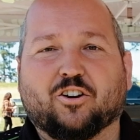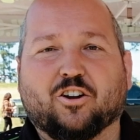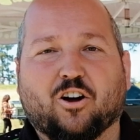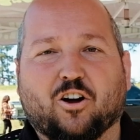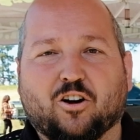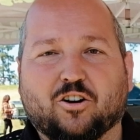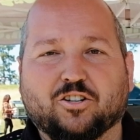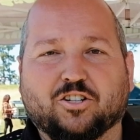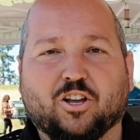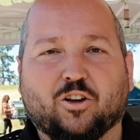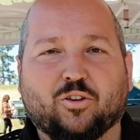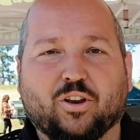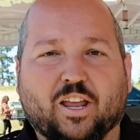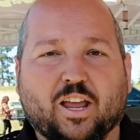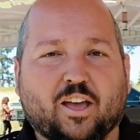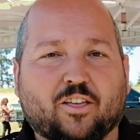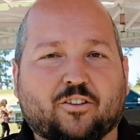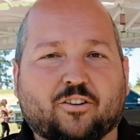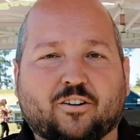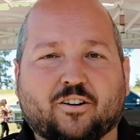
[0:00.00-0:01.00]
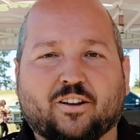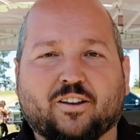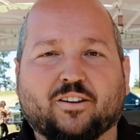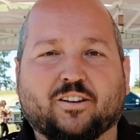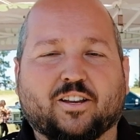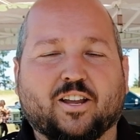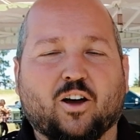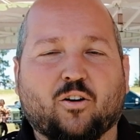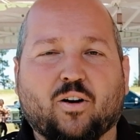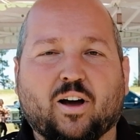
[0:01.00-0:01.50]
cars go together
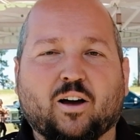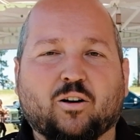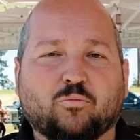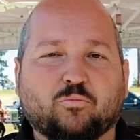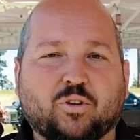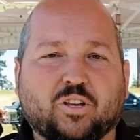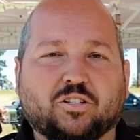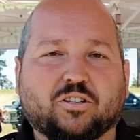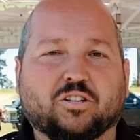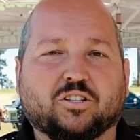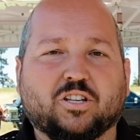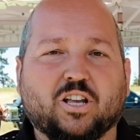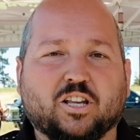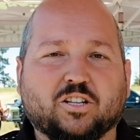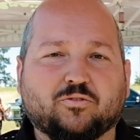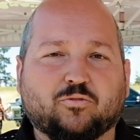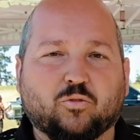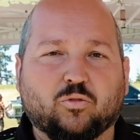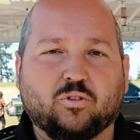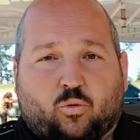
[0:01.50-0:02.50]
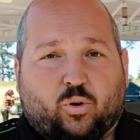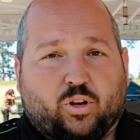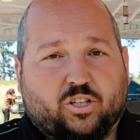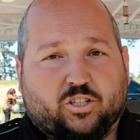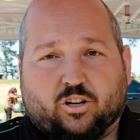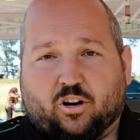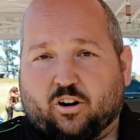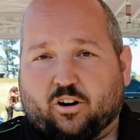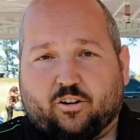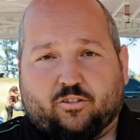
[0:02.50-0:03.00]
and go out and be successful. We
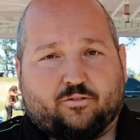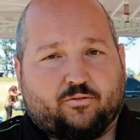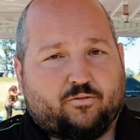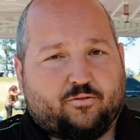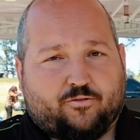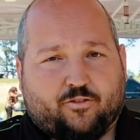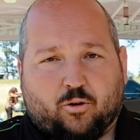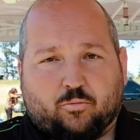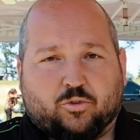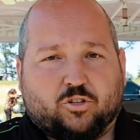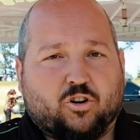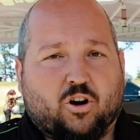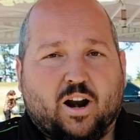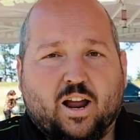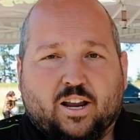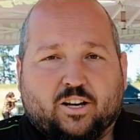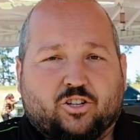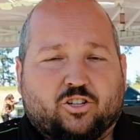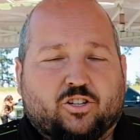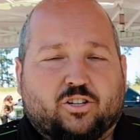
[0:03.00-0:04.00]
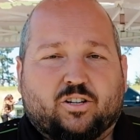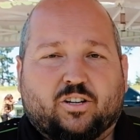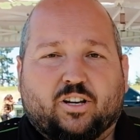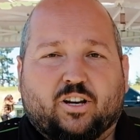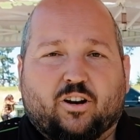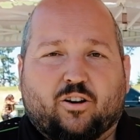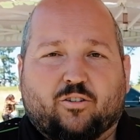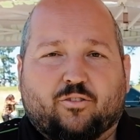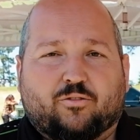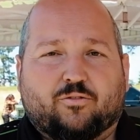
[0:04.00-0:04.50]
started from scratch,
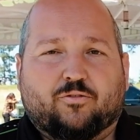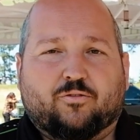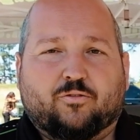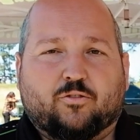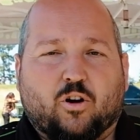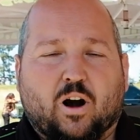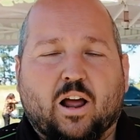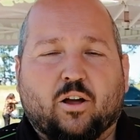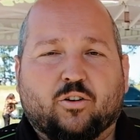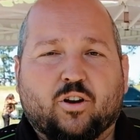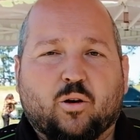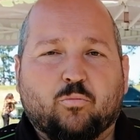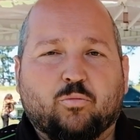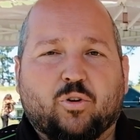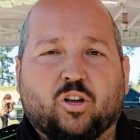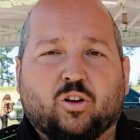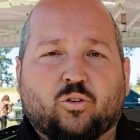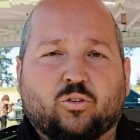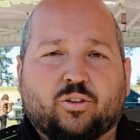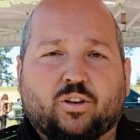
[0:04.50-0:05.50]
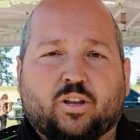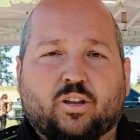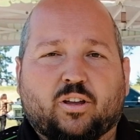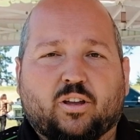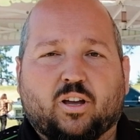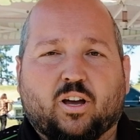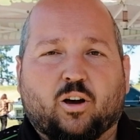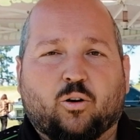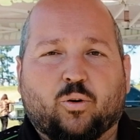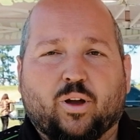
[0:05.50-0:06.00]
ground up build.
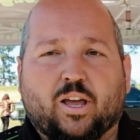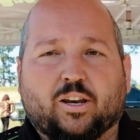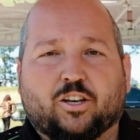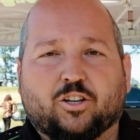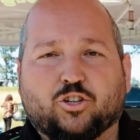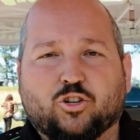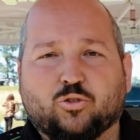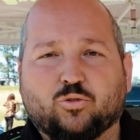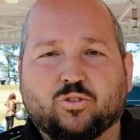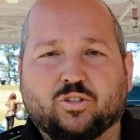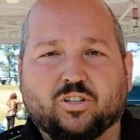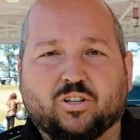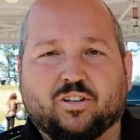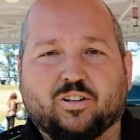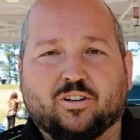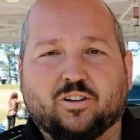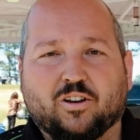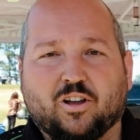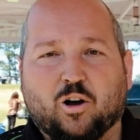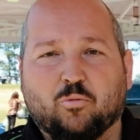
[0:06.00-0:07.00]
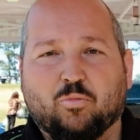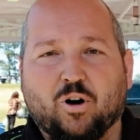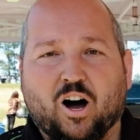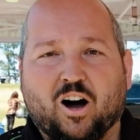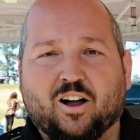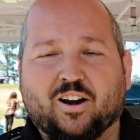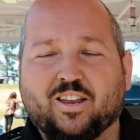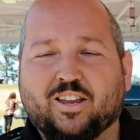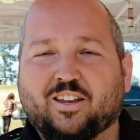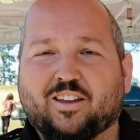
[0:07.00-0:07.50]
We had to choose a
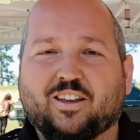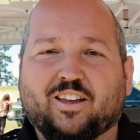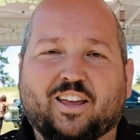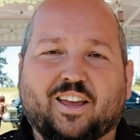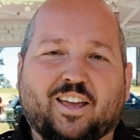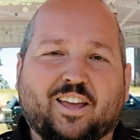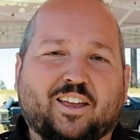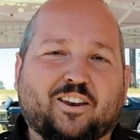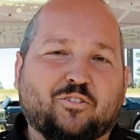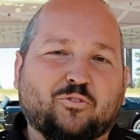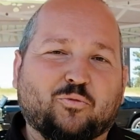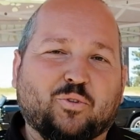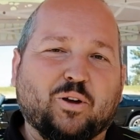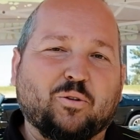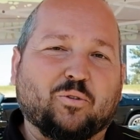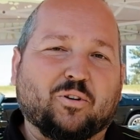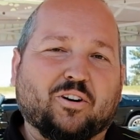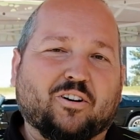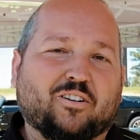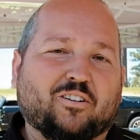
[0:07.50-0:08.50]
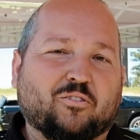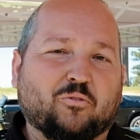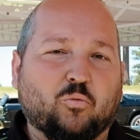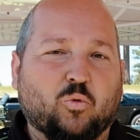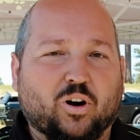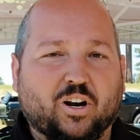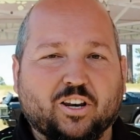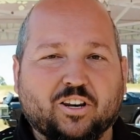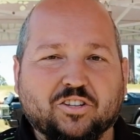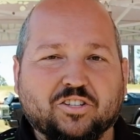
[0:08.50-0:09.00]
body, and we were
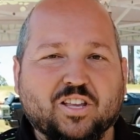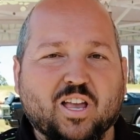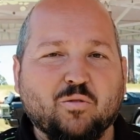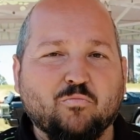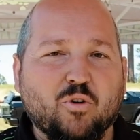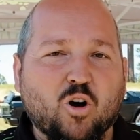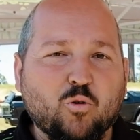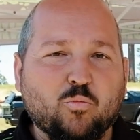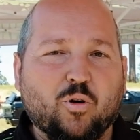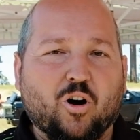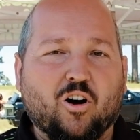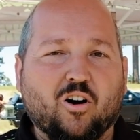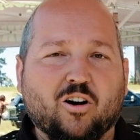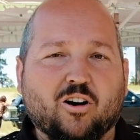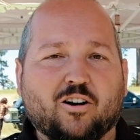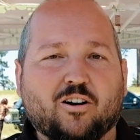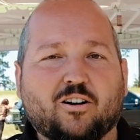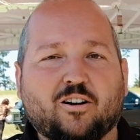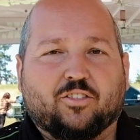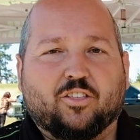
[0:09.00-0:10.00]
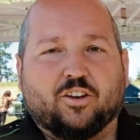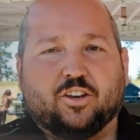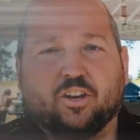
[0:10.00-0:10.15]
wanting to stay Mopar. The